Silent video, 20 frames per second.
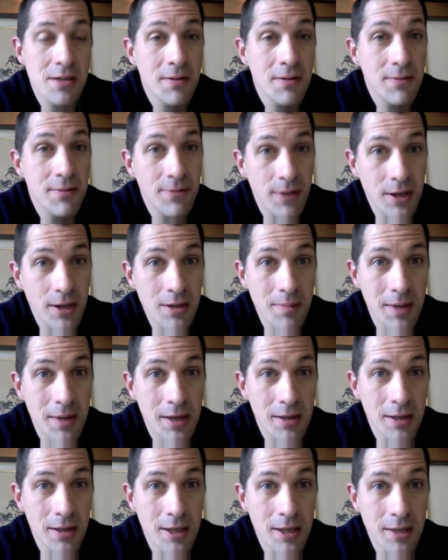
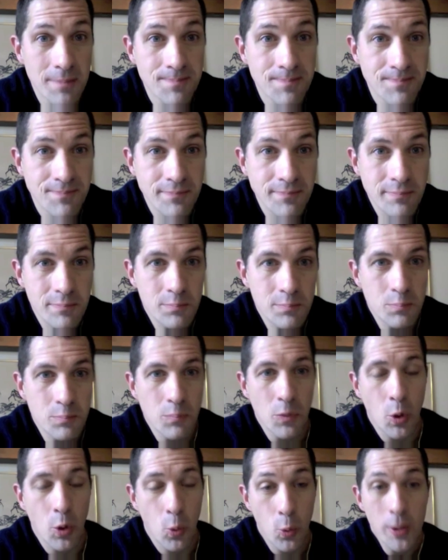fundamentally
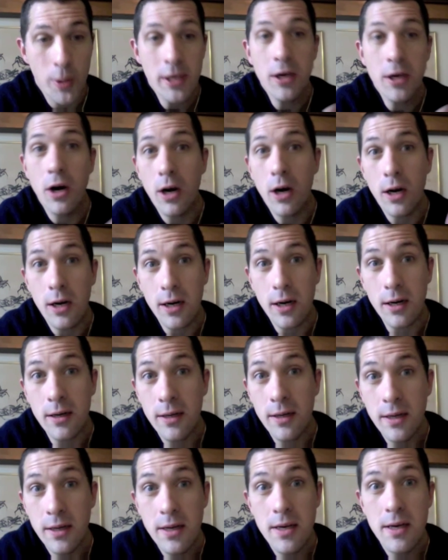we are
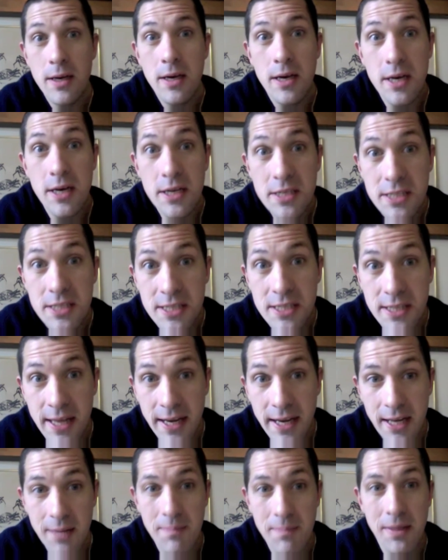
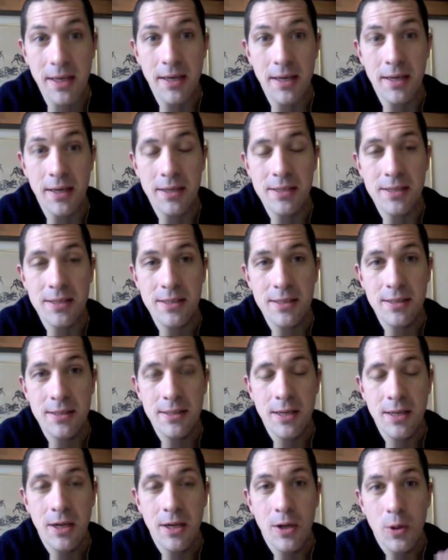aesthetic beings.
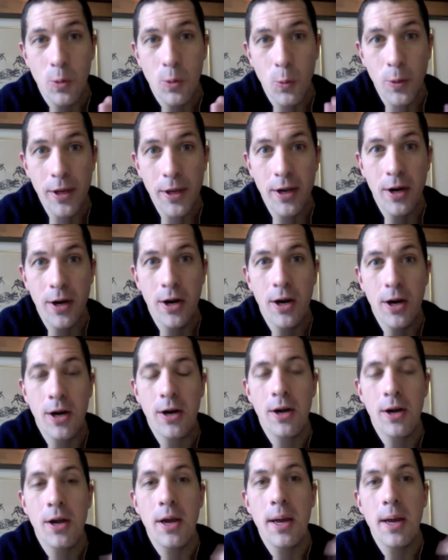We are
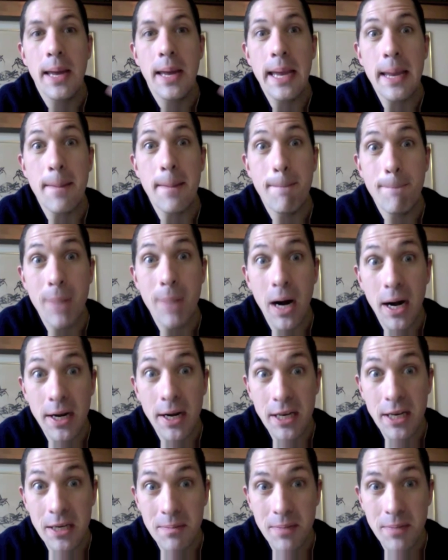
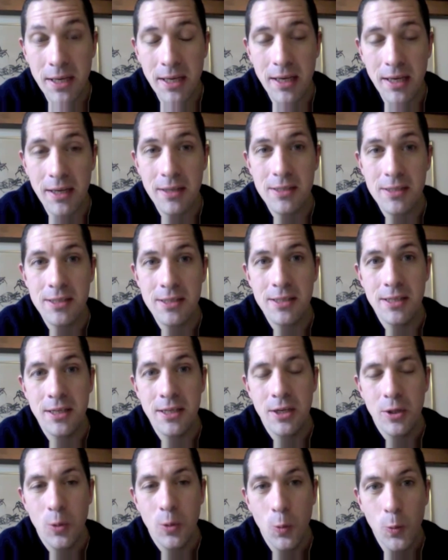embodied beings.
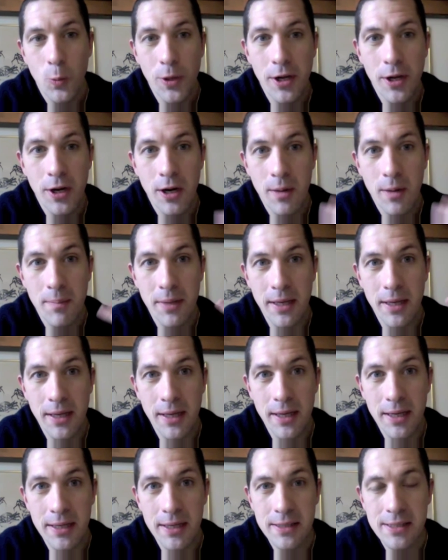We are
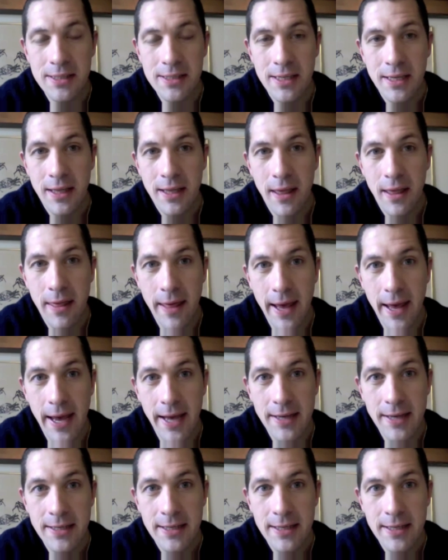beings that